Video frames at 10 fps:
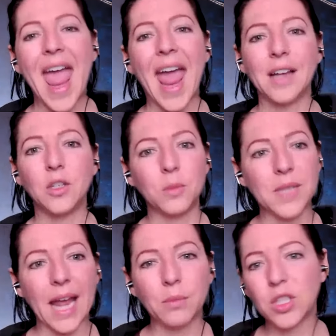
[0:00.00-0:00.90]
and you'll
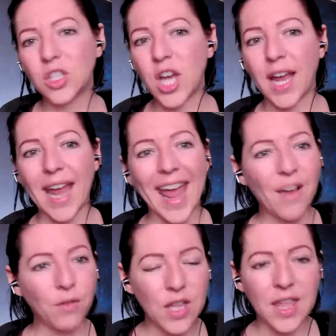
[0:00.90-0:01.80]
be able to check
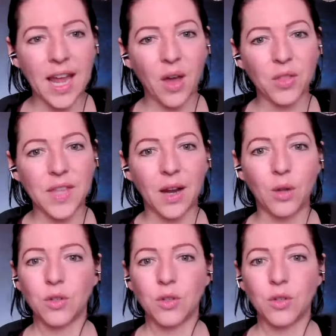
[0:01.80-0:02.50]
everything out there.